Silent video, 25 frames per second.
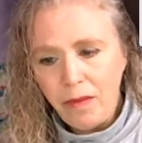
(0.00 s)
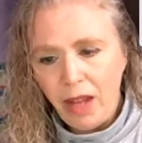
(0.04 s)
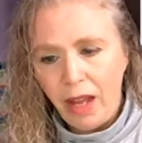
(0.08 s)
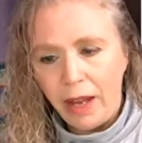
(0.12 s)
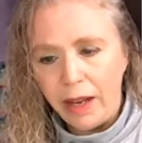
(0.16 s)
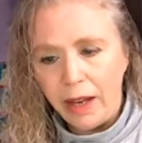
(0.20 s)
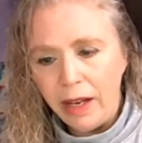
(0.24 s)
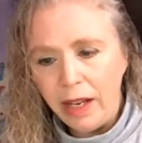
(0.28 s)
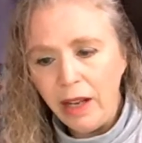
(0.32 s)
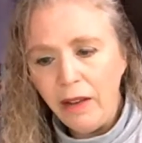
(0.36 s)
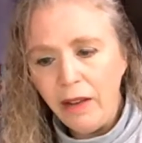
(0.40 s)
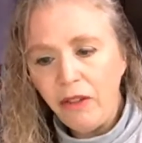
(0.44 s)

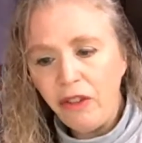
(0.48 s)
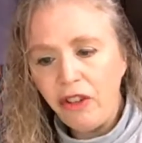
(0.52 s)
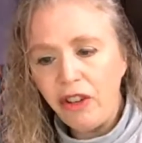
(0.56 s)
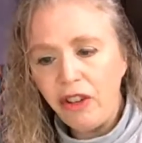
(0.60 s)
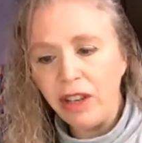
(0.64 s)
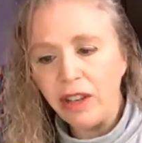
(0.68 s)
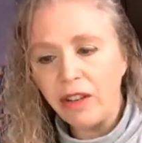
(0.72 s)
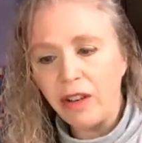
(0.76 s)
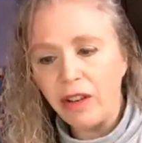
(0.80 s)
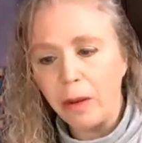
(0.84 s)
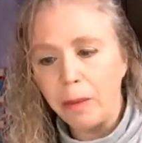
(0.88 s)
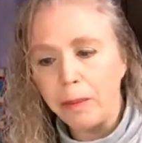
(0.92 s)
And if
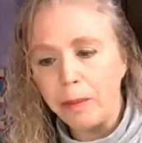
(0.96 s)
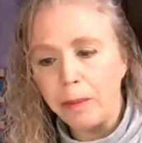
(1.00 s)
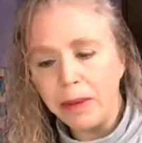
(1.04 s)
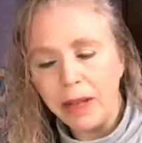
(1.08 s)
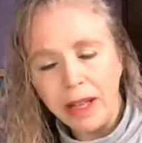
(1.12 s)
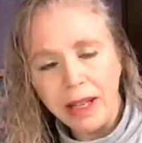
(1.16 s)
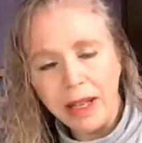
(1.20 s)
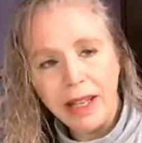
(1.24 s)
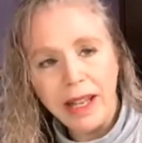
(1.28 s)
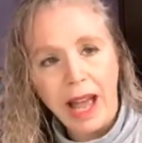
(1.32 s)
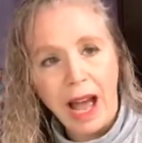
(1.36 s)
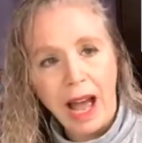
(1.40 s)
she is
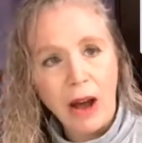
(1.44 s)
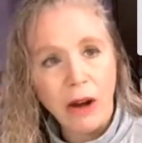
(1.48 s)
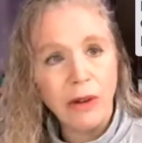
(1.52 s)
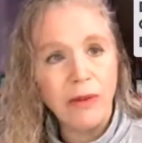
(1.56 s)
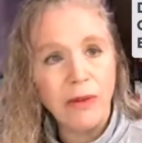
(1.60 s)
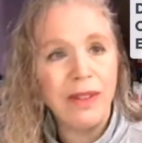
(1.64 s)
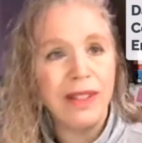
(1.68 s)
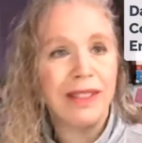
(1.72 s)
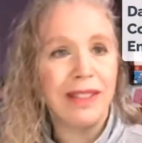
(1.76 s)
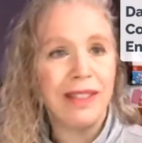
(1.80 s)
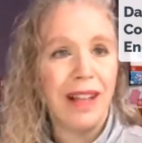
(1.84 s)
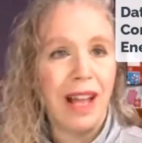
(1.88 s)
completely out
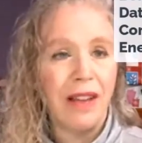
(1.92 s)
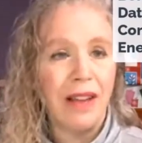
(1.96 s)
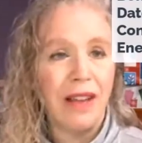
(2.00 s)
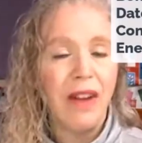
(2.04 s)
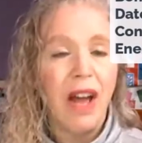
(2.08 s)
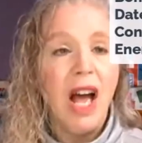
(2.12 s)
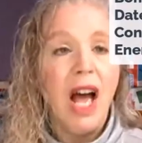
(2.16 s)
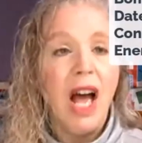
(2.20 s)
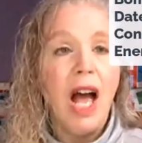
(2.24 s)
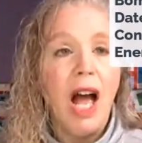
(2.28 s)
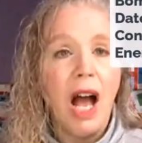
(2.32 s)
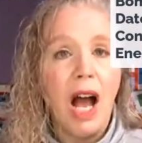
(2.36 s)
of his life,
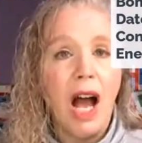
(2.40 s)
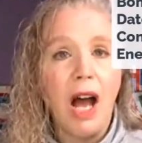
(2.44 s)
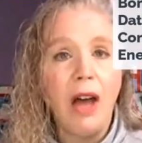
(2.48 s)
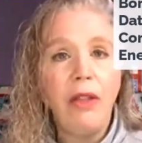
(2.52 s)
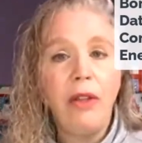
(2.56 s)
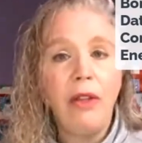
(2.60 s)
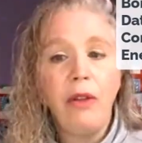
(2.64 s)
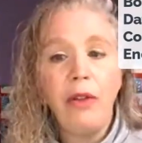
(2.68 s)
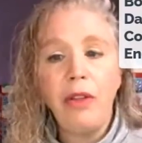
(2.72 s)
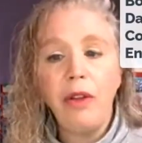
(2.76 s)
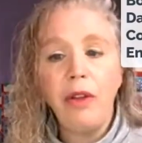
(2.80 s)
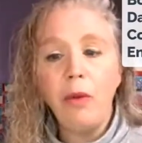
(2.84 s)

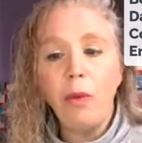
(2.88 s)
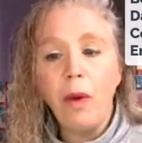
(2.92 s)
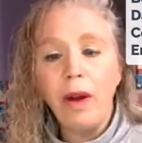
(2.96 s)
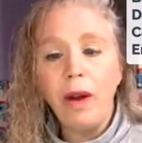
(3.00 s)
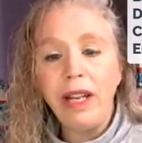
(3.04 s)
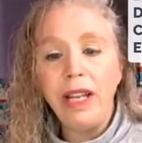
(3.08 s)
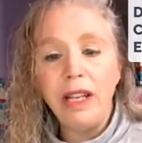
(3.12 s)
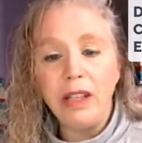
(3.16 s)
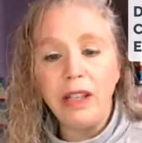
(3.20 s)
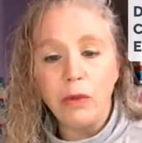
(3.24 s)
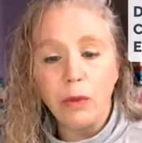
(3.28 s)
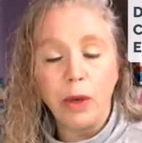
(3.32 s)
other than what
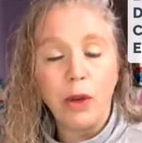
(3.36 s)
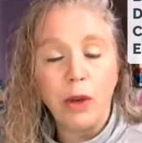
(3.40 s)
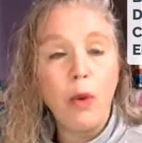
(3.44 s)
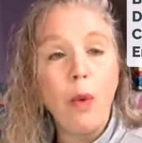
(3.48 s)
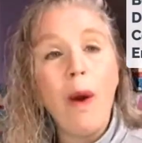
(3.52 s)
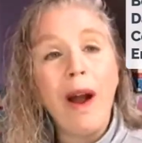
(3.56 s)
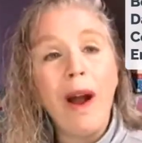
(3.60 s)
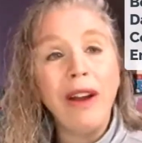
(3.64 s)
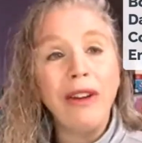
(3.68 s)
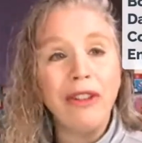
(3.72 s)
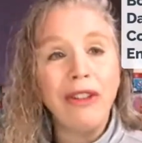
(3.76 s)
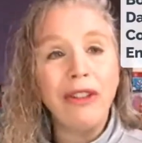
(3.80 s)
he's
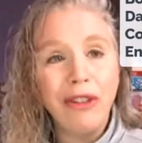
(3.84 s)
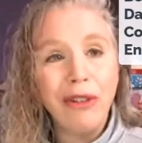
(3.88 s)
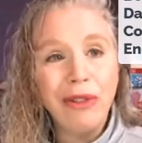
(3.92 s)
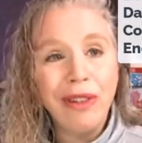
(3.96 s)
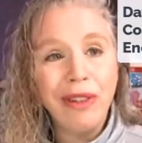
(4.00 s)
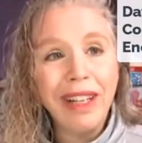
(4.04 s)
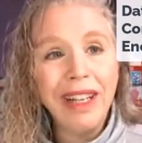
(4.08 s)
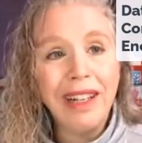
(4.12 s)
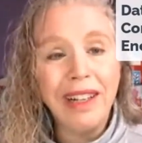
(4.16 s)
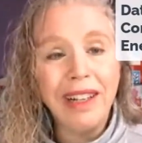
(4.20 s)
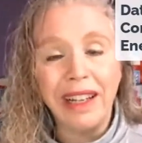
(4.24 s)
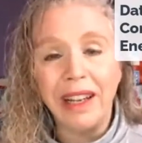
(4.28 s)
required to do
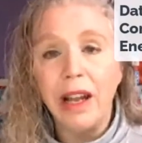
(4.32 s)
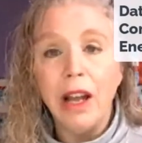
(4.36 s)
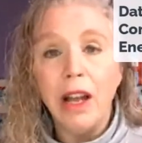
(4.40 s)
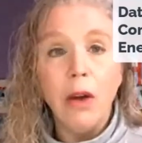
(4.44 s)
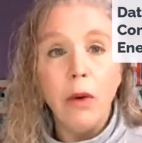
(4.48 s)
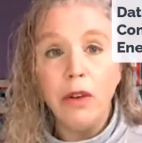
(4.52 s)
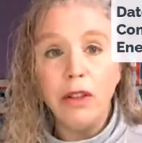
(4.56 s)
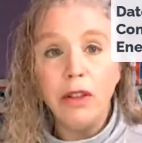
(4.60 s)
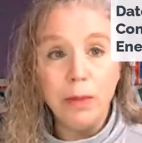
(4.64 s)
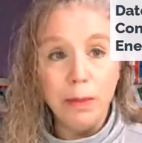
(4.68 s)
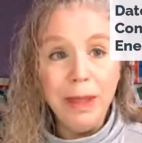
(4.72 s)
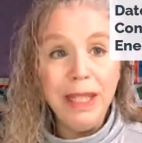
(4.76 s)
legally,
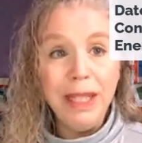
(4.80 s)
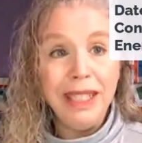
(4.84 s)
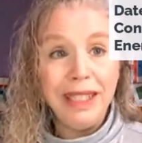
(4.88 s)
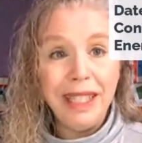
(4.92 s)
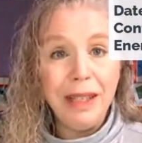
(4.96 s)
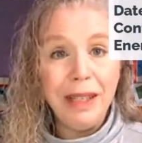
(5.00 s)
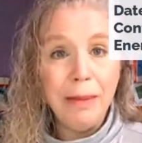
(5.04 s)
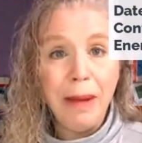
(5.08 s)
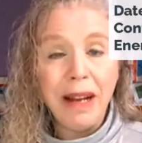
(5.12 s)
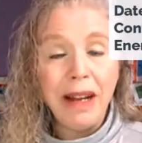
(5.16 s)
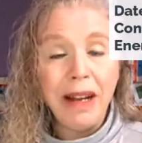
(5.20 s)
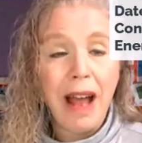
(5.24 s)
which means
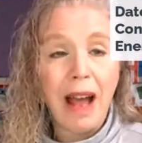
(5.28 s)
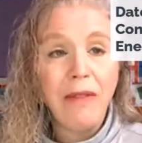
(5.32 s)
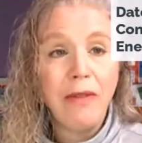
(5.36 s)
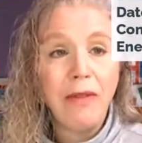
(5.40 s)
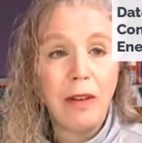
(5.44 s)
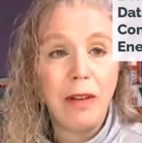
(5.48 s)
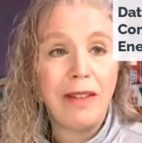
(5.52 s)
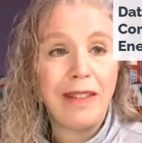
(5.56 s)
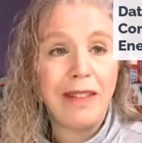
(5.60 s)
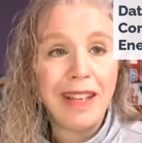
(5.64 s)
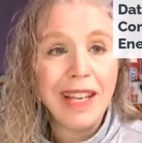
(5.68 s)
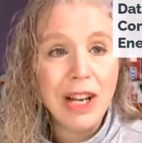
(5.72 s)
he might have
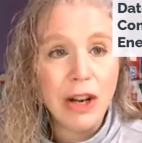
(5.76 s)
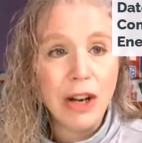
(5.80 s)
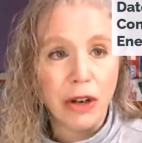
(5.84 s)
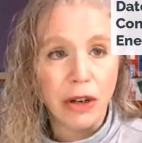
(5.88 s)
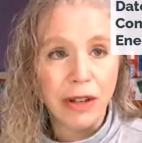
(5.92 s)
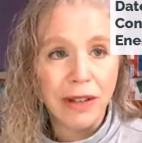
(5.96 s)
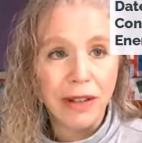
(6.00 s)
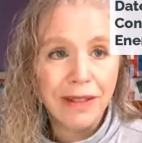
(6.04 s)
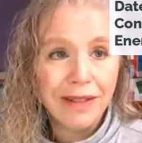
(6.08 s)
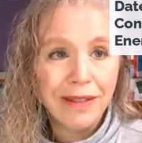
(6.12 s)
to see her.